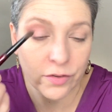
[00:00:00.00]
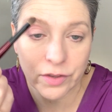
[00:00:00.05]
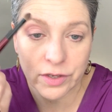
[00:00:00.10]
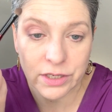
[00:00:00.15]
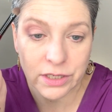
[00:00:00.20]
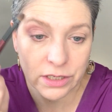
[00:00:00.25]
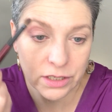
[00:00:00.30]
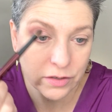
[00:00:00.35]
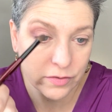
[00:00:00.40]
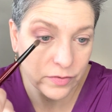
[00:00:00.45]

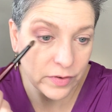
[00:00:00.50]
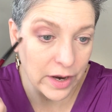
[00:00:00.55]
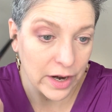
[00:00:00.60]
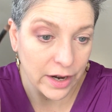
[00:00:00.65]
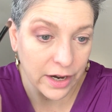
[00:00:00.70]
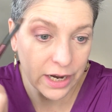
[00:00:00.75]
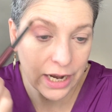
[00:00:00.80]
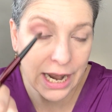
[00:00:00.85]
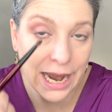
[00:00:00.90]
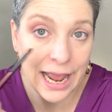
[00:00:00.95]
This is
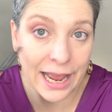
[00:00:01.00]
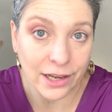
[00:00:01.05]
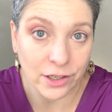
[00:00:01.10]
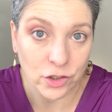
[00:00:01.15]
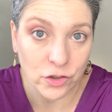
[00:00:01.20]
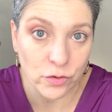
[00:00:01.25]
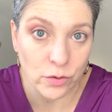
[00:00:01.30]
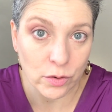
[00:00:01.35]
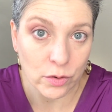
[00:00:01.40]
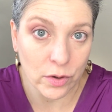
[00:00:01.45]
very
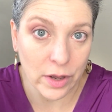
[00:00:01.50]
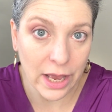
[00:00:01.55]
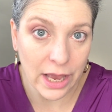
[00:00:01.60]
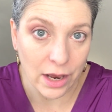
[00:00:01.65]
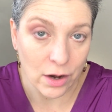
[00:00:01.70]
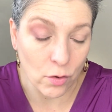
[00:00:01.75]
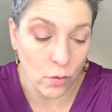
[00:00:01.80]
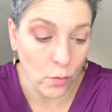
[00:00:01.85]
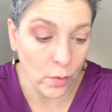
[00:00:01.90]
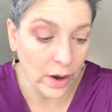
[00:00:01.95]
natural
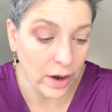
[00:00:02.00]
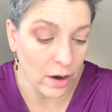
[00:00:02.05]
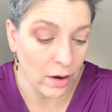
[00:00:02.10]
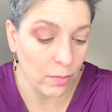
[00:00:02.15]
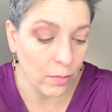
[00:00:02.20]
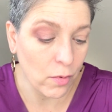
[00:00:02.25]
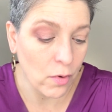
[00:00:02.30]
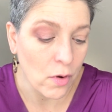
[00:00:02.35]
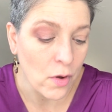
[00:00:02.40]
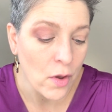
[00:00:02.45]
and
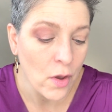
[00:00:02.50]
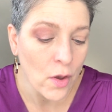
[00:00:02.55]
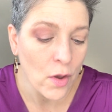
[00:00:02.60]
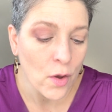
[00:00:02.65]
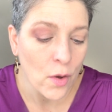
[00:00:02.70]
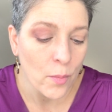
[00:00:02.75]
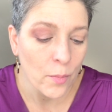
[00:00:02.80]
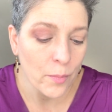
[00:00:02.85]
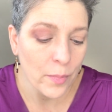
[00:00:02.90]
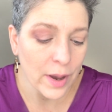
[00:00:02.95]
wearable.
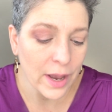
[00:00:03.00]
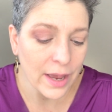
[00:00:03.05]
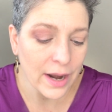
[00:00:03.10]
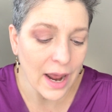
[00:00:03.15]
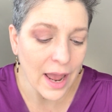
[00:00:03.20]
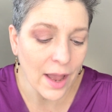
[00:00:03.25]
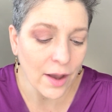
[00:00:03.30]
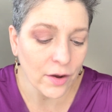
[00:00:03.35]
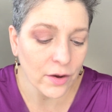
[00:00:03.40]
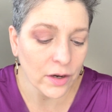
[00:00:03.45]
But
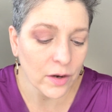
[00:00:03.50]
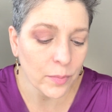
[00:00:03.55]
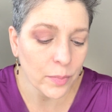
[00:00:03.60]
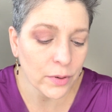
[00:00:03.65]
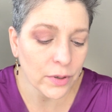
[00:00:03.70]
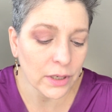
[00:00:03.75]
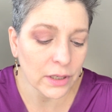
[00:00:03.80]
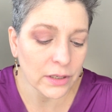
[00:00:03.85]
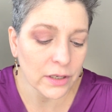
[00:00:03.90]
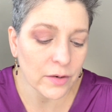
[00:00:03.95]
I'm going to
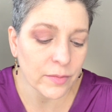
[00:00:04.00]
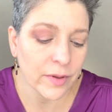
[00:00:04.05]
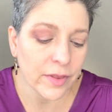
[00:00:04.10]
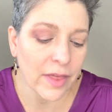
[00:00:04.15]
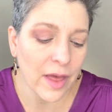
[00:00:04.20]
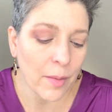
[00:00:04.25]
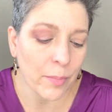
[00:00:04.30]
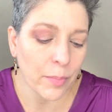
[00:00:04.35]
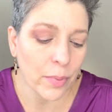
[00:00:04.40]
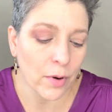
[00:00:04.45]
put a little bit of
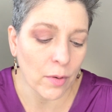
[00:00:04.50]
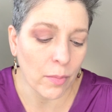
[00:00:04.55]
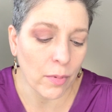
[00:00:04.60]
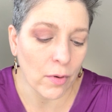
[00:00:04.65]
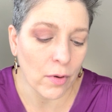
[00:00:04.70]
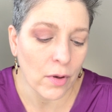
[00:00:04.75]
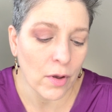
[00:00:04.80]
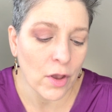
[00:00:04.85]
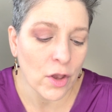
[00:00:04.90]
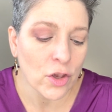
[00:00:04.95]
that
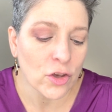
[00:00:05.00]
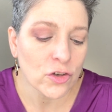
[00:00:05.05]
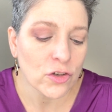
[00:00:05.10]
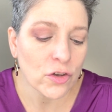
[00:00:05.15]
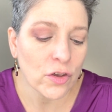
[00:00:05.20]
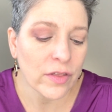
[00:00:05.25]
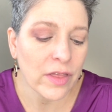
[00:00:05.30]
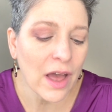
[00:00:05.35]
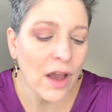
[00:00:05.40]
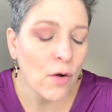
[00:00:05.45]
purple.
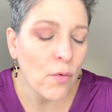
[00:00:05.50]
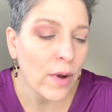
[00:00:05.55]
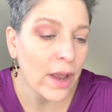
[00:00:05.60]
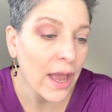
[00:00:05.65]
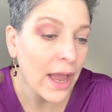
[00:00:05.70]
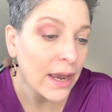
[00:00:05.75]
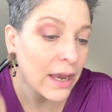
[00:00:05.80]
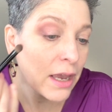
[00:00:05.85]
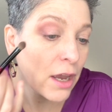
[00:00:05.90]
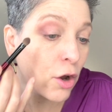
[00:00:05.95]
So that way
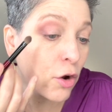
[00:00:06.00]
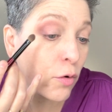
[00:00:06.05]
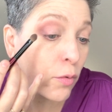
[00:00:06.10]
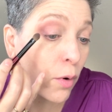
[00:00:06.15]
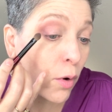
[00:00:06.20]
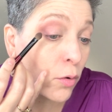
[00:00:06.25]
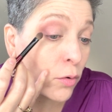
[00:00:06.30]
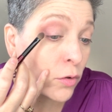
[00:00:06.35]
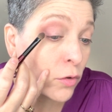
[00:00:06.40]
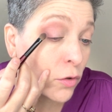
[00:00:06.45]
I can
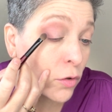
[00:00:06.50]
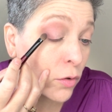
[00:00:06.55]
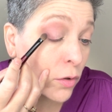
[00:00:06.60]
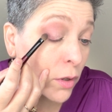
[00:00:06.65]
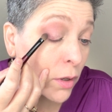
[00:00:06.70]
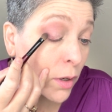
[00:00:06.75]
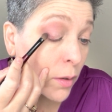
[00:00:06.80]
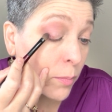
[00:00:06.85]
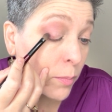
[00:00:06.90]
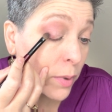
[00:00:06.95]
grow into
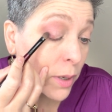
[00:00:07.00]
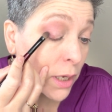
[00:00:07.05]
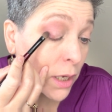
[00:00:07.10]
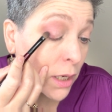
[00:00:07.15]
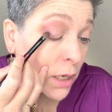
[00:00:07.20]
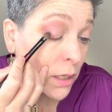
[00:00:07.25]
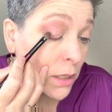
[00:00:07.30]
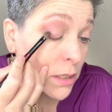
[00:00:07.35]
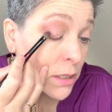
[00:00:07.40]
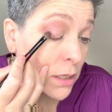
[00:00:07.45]
the
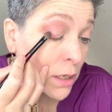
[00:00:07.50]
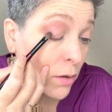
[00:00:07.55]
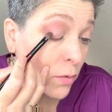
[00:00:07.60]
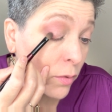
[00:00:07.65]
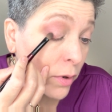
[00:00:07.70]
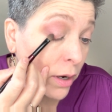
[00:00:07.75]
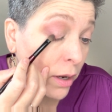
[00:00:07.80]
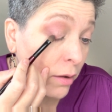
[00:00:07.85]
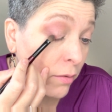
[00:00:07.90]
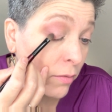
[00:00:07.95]
pinks and
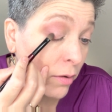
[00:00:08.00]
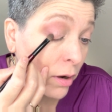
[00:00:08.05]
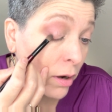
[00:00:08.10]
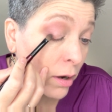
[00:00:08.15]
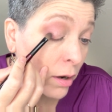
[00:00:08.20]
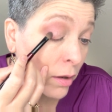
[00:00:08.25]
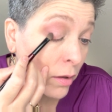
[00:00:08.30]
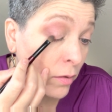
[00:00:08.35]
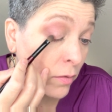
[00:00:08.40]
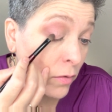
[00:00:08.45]
whatever.